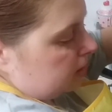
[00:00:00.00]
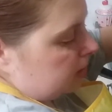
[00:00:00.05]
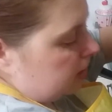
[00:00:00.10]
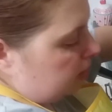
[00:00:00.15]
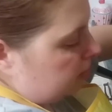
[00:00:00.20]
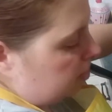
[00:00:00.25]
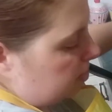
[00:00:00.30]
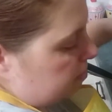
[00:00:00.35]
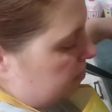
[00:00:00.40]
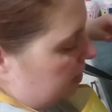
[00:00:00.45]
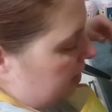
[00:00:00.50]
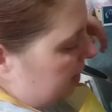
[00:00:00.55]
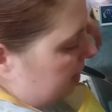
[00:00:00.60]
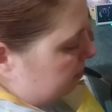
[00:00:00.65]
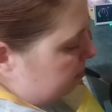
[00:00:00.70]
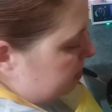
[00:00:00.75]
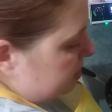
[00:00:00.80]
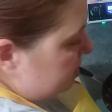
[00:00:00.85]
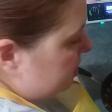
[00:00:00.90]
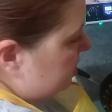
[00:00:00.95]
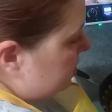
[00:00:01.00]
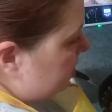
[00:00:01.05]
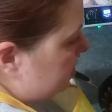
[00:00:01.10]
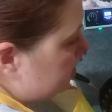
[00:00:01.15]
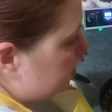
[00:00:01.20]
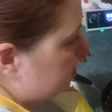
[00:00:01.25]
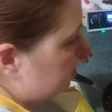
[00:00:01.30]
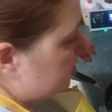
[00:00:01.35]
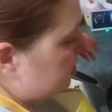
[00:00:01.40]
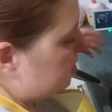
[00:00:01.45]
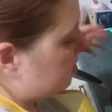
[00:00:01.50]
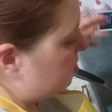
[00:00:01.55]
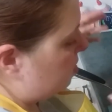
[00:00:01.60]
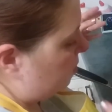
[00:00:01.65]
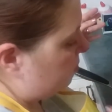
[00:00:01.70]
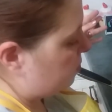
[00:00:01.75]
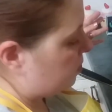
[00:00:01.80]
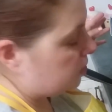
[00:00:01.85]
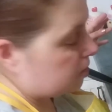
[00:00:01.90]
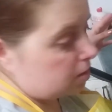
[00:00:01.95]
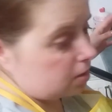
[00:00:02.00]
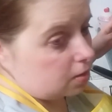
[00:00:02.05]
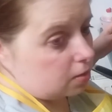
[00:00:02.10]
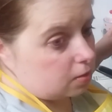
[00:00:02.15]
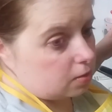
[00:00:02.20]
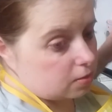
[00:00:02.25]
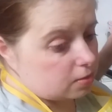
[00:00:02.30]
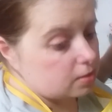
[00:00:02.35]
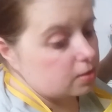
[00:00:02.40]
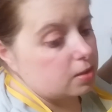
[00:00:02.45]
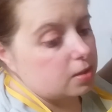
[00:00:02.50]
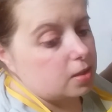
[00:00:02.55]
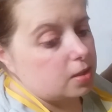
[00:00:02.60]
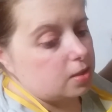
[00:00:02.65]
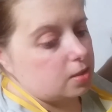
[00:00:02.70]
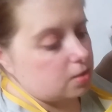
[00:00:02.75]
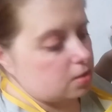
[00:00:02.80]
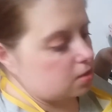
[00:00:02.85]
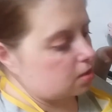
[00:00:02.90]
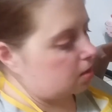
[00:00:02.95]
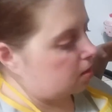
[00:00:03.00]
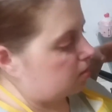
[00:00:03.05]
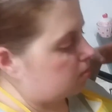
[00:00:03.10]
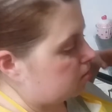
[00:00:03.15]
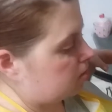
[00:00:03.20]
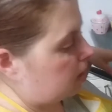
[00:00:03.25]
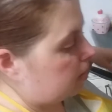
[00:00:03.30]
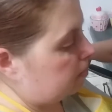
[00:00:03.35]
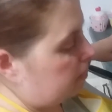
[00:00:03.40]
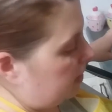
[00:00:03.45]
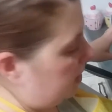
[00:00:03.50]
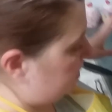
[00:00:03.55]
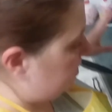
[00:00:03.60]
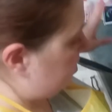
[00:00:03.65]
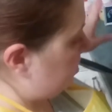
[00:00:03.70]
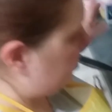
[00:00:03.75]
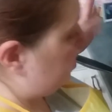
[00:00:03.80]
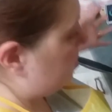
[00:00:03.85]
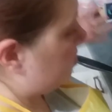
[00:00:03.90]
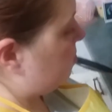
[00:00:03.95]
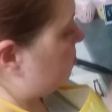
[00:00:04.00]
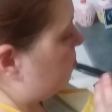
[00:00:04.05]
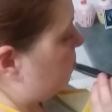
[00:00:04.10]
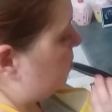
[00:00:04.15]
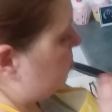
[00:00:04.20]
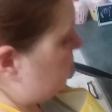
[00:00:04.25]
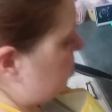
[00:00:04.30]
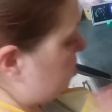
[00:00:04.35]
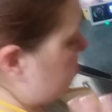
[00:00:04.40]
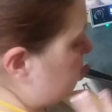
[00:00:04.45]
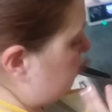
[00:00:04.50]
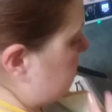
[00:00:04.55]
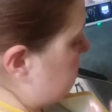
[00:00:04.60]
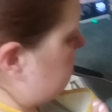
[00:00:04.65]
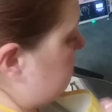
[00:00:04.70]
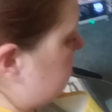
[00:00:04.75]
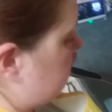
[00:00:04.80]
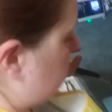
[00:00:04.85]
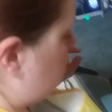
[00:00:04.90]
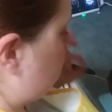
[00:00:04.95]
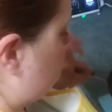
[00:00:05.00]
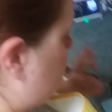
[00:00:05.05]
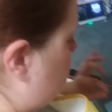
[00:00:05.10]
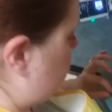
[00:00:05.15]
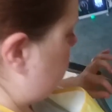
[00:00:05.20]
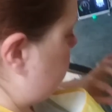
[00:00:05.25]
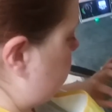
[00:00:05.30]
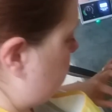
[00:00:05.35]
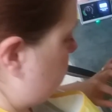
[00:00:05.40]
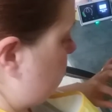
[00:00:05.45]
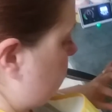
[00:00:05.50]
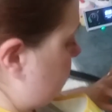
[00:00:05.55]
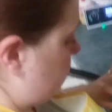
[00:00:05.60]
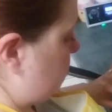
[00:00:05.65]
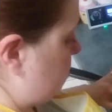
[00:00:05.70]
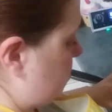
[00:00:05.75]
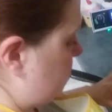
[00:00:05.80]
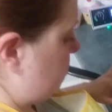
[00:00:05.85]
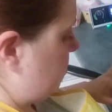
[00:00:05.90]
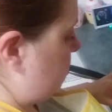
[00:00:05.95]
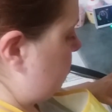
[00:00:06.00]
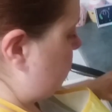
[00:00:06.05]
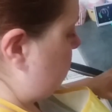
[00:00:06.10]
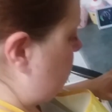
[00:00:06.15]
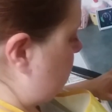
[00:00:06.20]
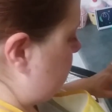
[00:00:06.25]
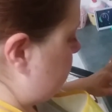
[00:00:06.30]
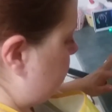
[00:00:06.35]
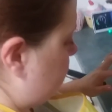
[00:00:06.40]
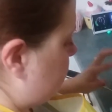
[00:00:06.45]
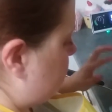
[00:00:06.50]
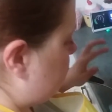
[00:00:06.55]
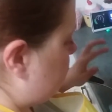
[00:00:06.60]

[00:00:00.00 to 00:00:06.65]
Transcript: Now remember, I have been seasoning as I've gone along, so don't panic. When this mixes a little bit more, it will be alright.